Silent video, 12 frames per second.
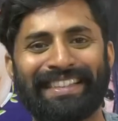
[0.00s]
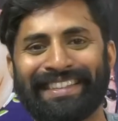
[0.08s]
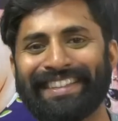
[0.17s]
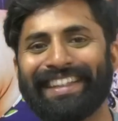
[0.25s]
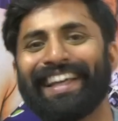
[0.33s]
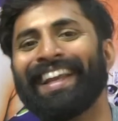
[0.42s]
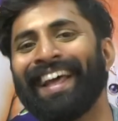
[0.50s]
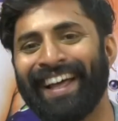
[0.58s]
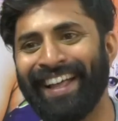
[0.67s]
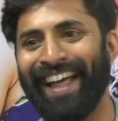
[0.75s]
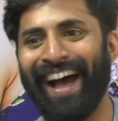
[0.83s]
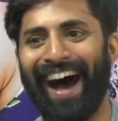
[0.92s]
prachaniye illa.
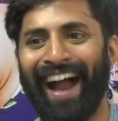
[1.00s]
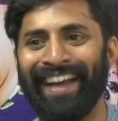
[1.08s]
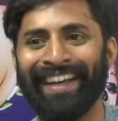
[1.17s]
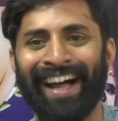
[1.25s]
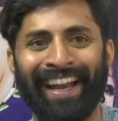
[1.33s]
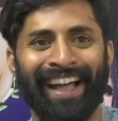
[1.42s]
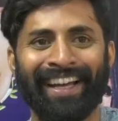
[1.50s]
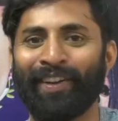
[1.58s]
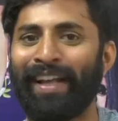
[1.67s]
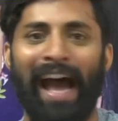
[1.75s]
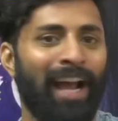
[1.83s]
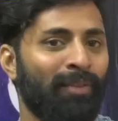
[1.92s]
Annalaku
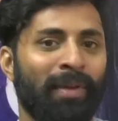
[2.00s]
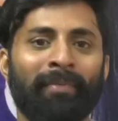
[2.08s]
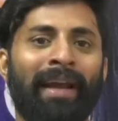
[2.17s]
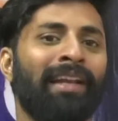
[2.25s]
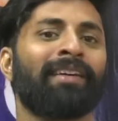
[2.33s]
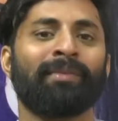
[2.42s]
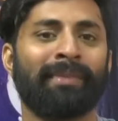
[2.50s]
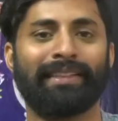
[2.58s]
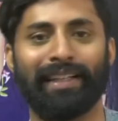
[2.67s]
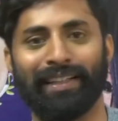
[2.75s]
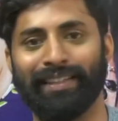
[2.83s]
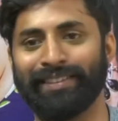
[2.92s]
inga yaarume mind la
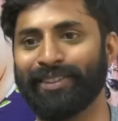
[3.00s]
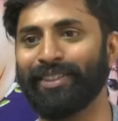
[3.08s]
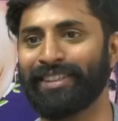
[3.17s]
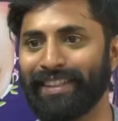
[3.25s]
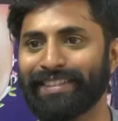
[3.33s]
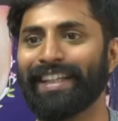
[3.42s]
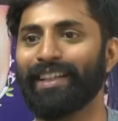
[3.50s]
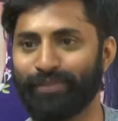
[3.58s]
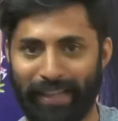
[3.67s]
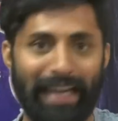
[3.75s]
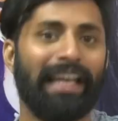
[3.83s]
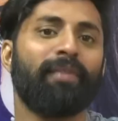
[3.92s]
varamaatraanga. So she's like
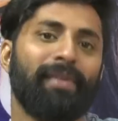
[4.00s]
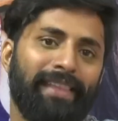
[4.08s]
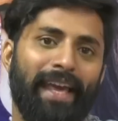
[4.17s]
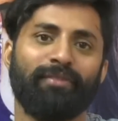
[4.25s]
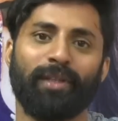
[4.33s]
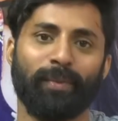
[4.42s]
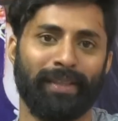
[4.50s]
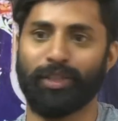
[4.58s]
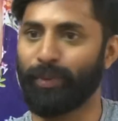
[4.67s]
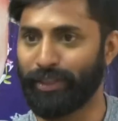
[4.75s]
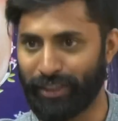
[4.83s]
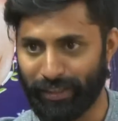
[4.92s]
friendly with everyone.
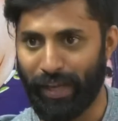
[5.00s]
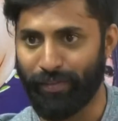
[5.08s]
That's what she's